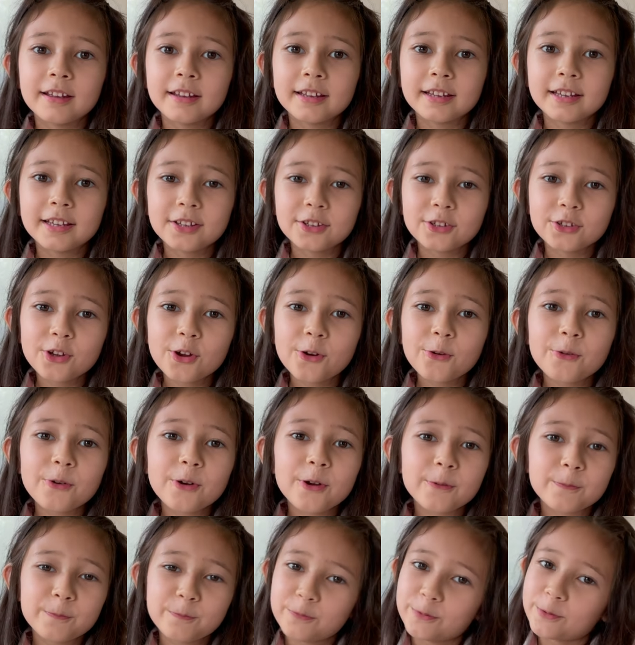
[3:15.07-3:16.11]
In
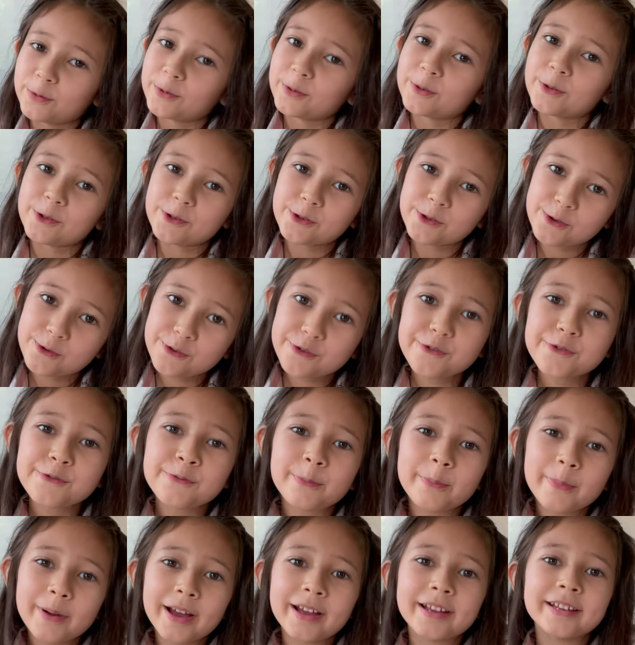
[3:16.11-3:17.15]
Europe,
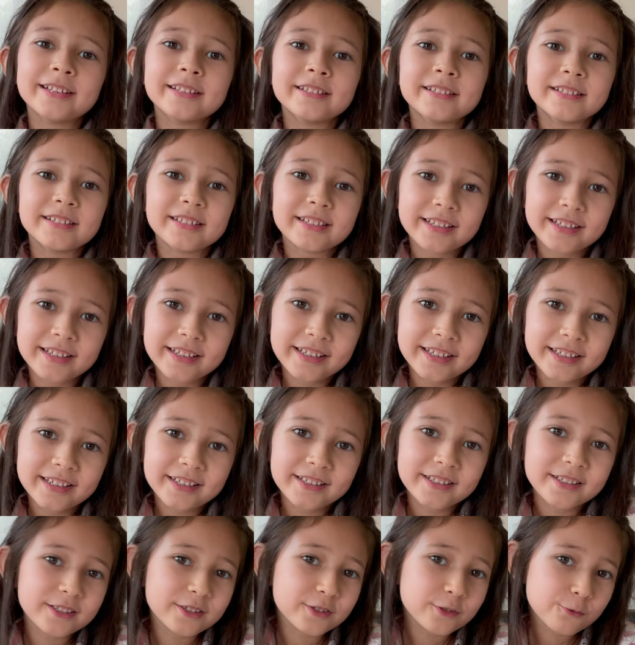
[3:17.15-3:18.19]
you might
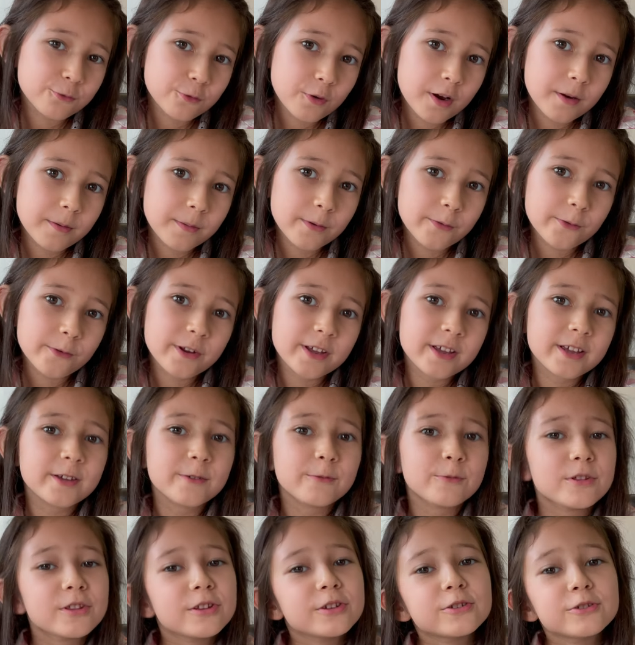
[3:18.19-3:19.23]
eat strawberry
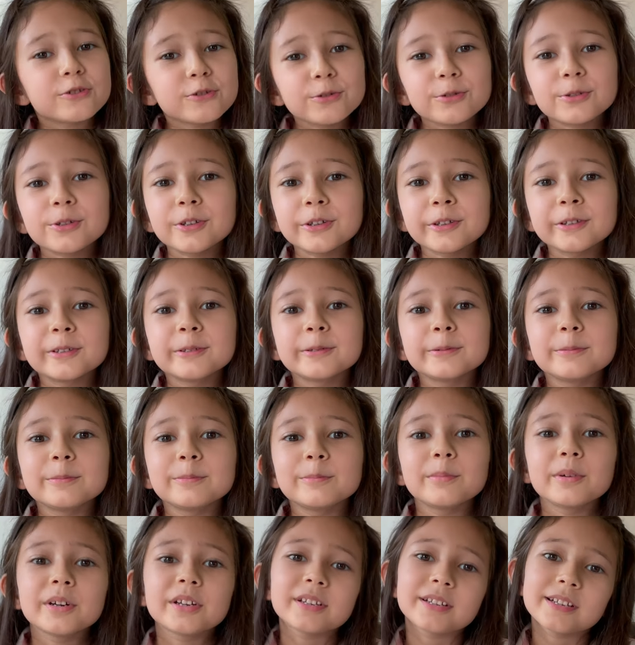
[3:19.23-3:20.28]
with sugar,
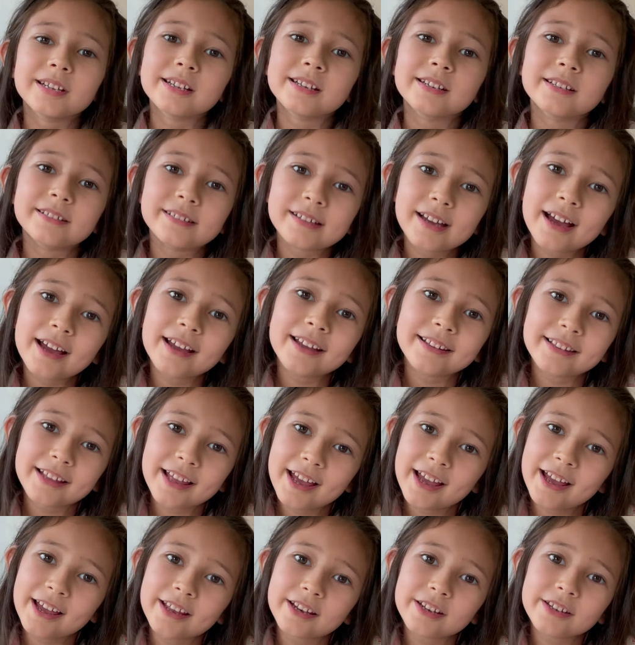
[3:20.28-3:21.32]
but in
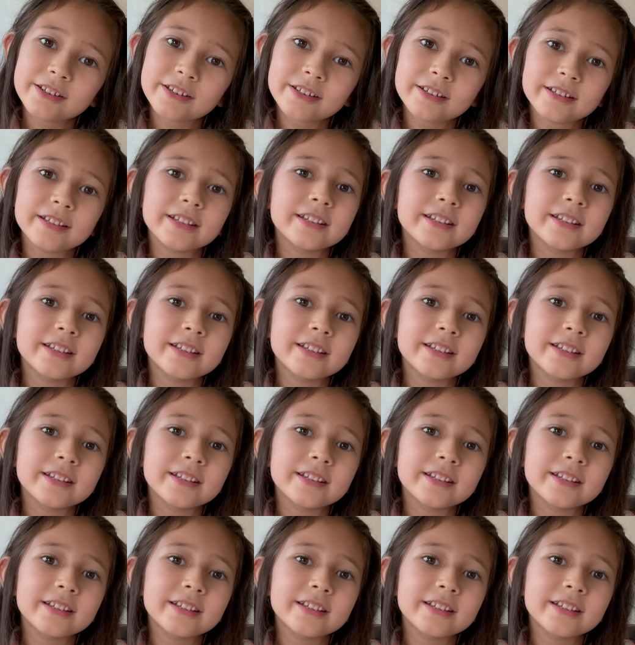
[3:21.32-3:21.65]
Thailand,